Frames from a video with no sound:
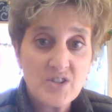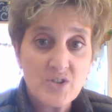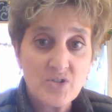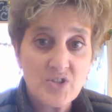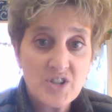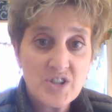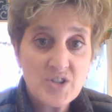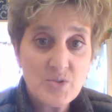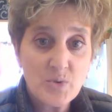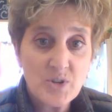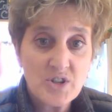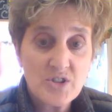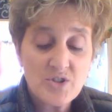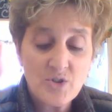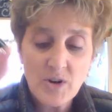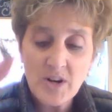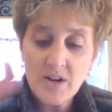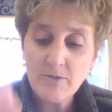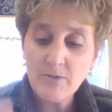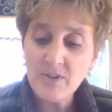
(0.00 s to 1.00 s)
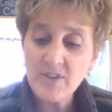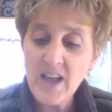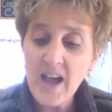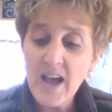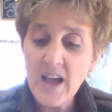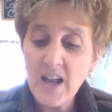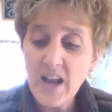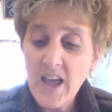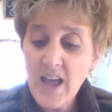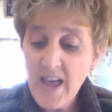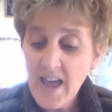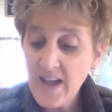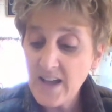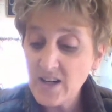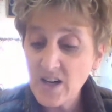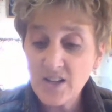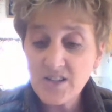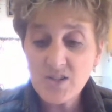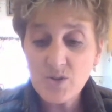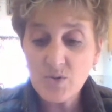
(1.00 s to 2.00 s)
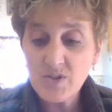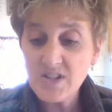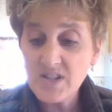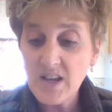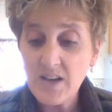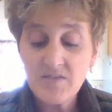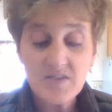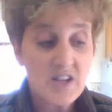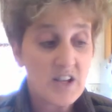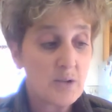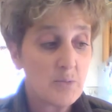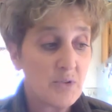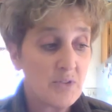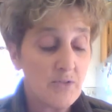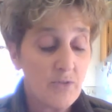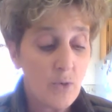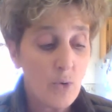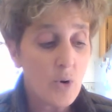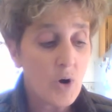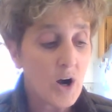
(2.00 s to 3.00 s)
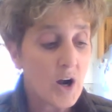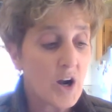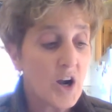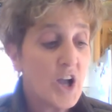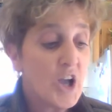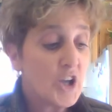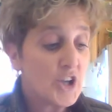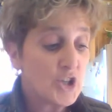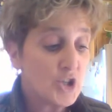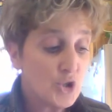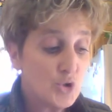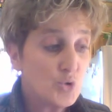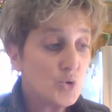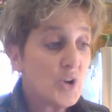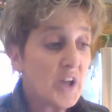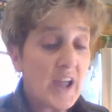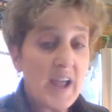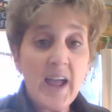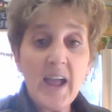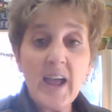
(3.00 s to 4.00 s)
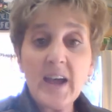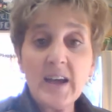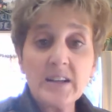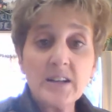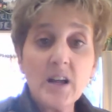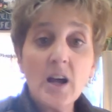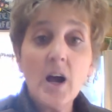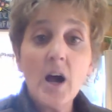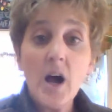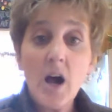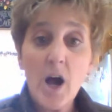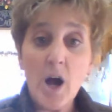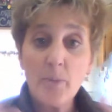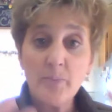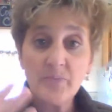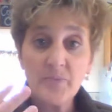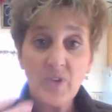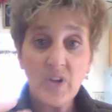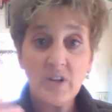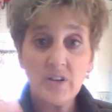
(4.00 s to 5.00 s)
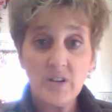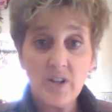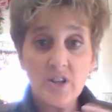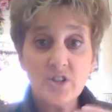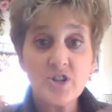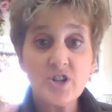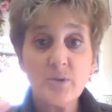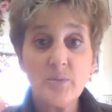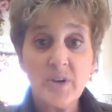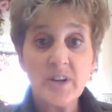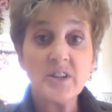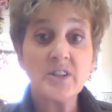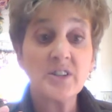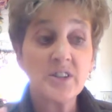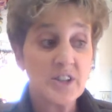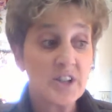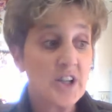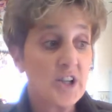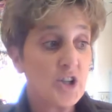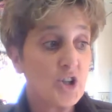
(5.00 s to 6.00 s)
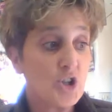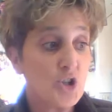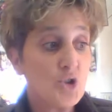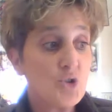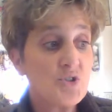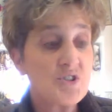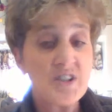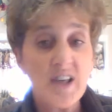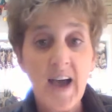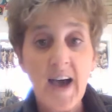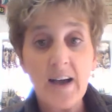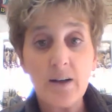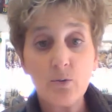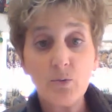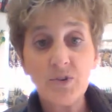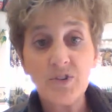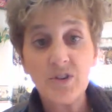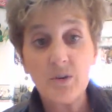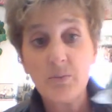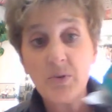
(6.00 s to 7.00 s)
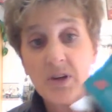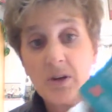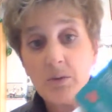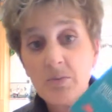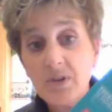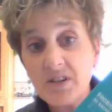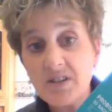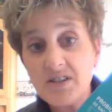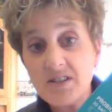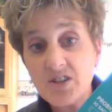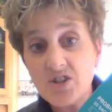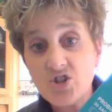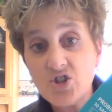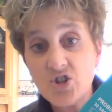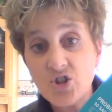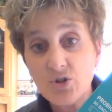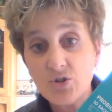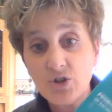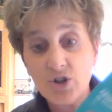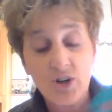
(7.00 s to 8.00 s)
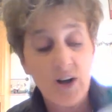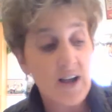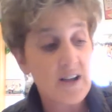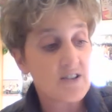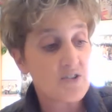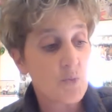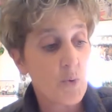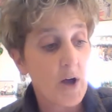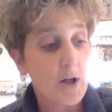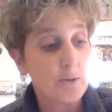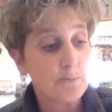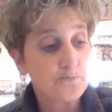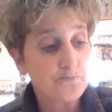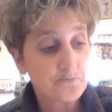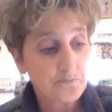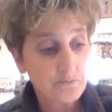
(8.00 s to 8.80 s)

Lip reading: So this one is great for that. And also, as I've said before, you can intermittently use that with the PB Assist Junior as well.